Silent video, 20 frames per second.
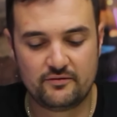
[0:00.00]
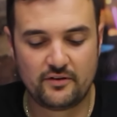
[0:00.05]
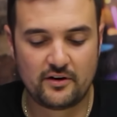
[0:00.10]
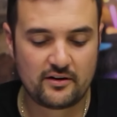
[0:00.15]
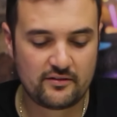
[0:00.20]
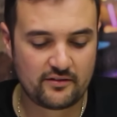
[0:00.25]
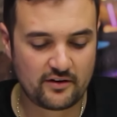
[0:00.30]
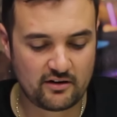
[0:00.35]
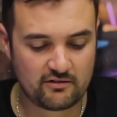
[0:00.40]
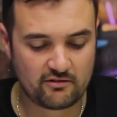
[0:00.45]

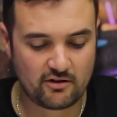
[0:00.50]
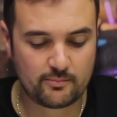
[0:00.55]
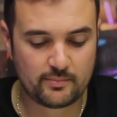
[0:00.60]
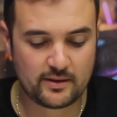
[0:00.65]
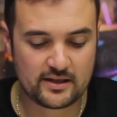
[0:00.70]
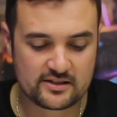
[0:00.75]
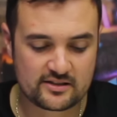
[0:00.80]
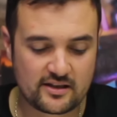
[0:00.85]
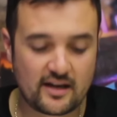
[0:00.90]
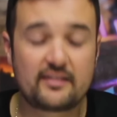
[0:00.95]
Very, very
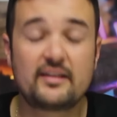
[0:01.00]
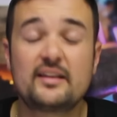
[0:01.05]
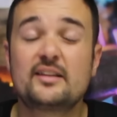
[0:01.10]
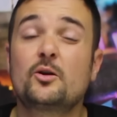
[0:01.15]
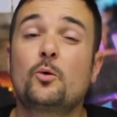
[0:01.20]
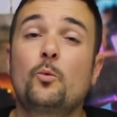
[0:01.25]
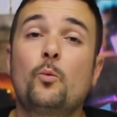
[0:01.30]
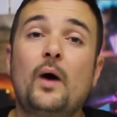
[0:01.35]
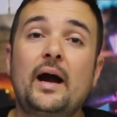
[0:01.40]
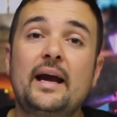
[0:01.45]
robust. I think
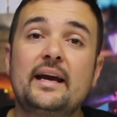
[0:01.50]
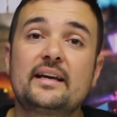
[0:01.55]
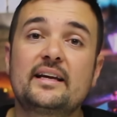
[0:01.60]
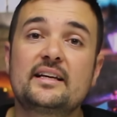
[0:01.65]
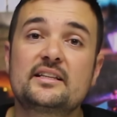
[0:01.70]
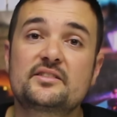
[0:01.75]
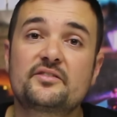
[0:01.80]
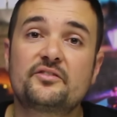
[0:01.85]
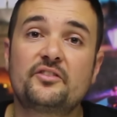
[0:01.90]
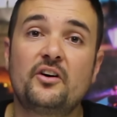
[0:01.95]
the weight
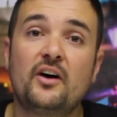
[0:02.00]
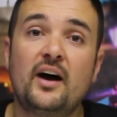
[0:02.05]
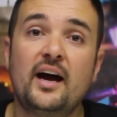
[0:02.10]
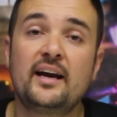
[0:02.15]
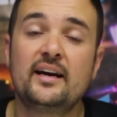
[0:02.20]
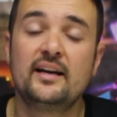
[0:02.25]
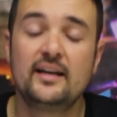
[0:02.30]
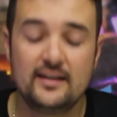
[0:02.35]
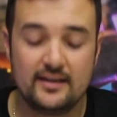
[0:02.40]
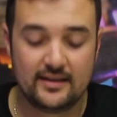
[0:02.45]
is
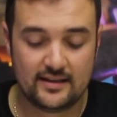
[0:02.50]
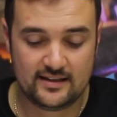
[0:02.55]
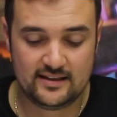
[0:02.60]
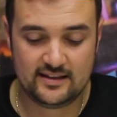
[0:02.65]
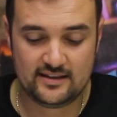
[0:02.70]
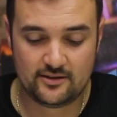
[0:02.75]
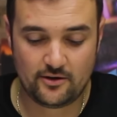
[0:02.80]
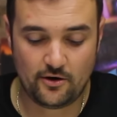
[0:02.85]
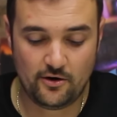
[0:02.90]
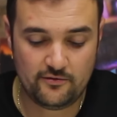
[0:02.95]
fine.
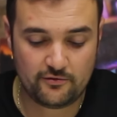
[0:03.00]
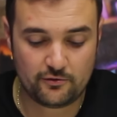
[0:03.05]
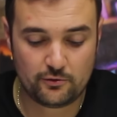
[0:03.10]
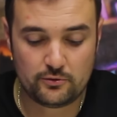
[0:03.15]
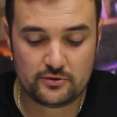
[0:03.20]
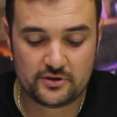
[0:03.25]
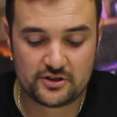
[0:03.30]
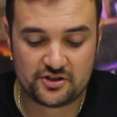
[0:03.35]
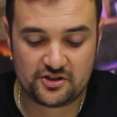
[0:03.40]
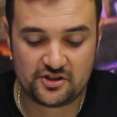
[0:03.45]
And
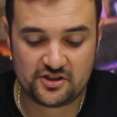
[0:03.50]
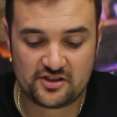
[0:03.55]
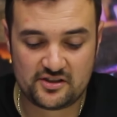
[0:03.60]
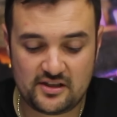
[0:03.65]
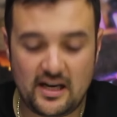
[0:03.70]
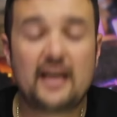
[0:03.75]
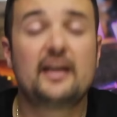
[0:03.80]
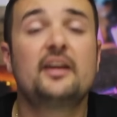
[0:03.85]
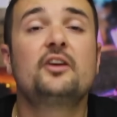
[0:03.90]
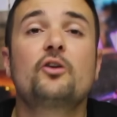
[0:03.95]
overall, it's
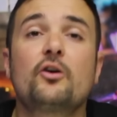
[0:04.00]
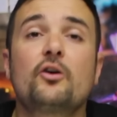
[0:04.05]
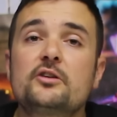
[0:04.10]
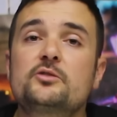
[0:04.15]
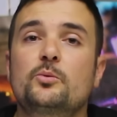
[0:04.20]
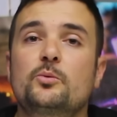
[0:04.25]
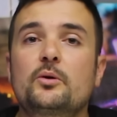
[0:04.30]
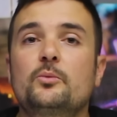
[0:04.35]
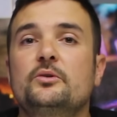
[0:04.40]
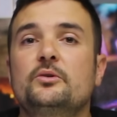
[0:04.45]
just, and it
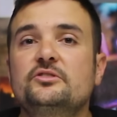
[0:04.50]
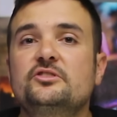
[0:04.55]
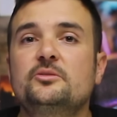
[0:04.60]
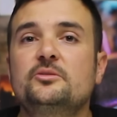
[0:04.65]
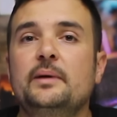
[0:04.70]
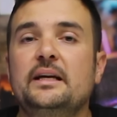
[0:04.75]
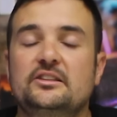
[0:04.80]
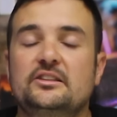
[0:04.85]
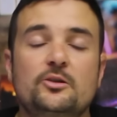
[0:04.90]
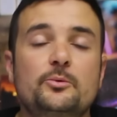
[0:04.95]
knows what it wants to
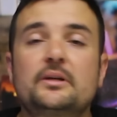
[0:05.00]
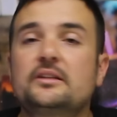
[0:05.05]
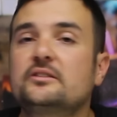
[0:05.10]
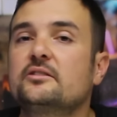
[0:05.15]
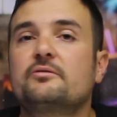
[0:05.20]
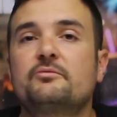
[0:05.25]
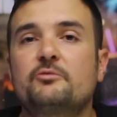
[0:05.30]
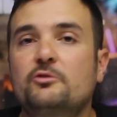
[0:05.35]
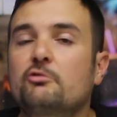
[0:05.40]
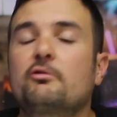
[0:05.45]
be. So it is
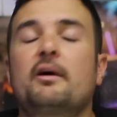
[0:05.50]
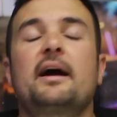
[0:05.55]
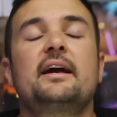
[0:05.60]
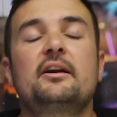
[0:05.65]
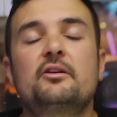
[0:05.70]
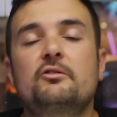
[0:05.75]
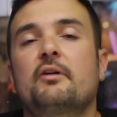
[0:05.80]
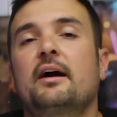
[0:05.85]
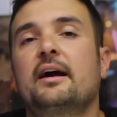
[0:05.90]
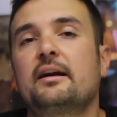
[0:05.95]
a
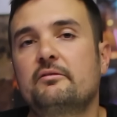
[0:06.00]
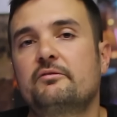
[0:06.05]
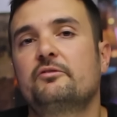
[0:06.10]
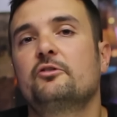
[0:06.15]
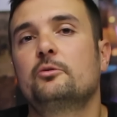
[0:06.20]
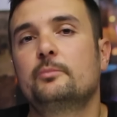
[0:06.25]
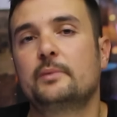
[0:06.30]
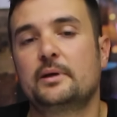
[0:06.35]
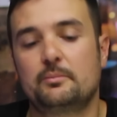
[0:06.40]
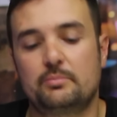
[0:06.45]
great, great
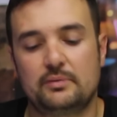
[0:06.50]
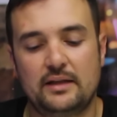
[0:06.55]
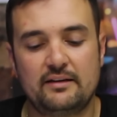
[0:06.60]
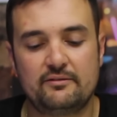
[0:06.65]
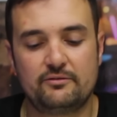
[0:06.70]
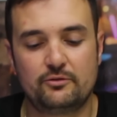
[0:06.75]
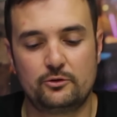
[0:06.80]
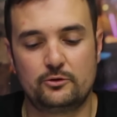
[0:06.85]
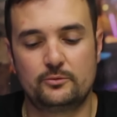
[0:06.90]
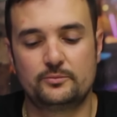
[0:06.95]
filming
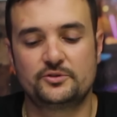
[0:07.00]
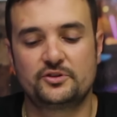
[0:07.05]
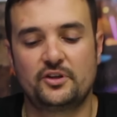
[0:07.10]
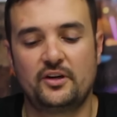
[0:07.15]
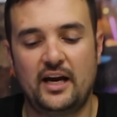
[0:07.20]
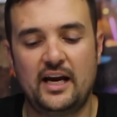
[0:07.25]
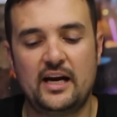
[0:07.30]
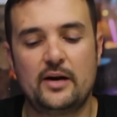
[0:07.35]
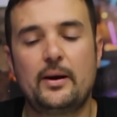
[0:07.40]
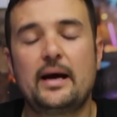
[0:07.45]
platform. So
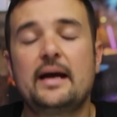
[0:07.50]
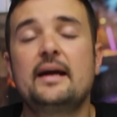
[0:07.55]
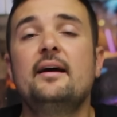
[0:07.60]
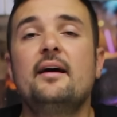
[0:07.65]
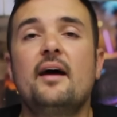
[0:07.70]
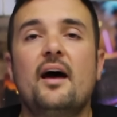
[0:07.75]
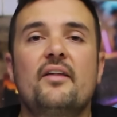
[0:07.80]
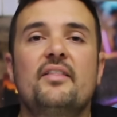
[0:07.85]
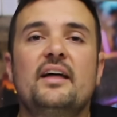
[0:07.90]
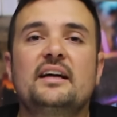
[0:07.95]
anyway,
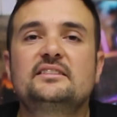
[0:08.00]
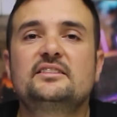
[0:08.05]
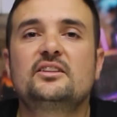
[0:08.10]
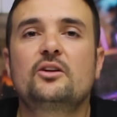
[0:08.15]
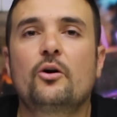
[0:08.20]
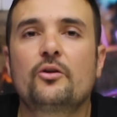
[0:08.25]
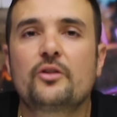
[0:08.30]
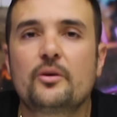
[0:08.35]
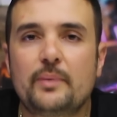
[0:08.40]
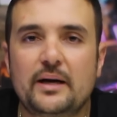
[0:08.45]
that's it
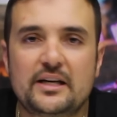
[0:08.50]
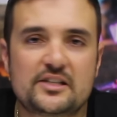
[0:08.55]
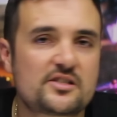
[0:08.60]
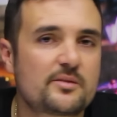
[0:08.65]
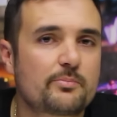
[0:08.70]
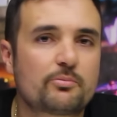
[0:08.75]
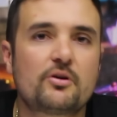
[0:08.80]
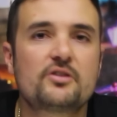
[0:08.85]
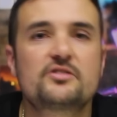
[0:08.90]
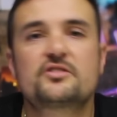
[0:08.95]
on the bench.
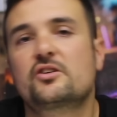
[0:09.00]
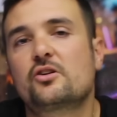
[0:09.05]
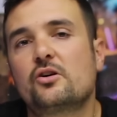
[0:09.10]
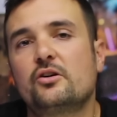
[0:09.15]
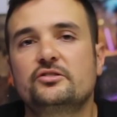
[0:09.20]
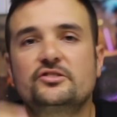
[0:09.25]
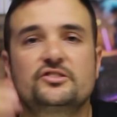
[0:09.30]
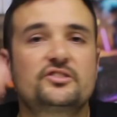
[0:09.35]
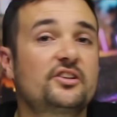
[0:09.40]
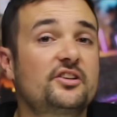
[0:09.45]
The pros, the
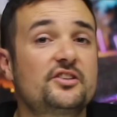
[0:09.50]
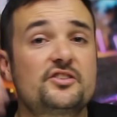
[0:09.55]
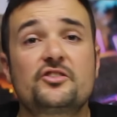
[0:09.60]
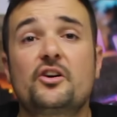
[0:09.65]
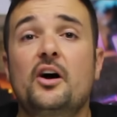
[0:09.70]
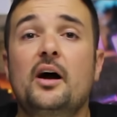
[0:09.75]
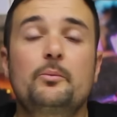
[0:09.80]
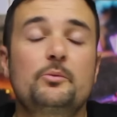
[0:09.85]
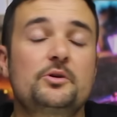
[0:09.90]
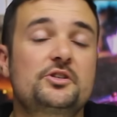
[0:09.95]
cons, the
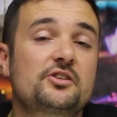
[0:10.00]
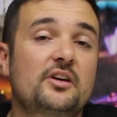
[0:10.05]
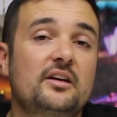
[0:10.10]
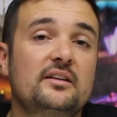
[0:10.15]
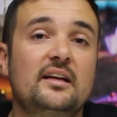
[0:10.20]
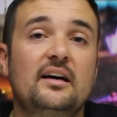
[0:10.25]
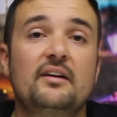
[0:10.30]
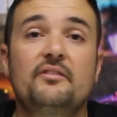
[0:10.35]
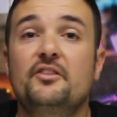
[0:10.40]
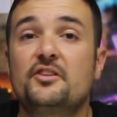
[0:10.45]
design, which I
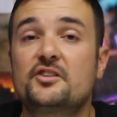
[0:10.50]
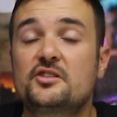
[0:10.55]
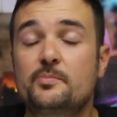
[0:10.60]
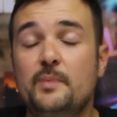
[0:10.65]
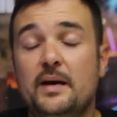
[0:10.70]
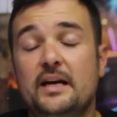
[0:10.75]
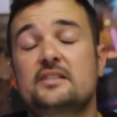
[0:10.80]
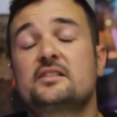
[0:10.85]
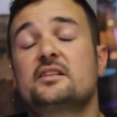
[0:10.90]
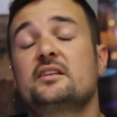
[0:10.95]
love, the
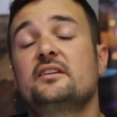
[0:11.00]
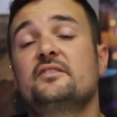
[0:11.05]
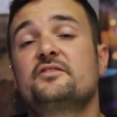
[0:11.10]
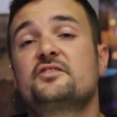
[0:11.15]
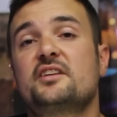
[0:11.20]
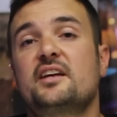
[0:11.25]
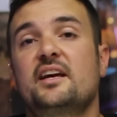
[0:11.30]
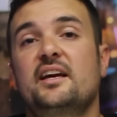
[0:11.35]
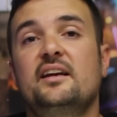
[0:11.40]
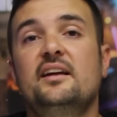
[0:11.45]
specs that you've
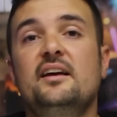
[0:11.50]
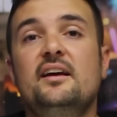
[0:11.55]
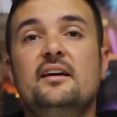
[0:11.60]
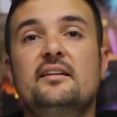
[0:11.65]
seen.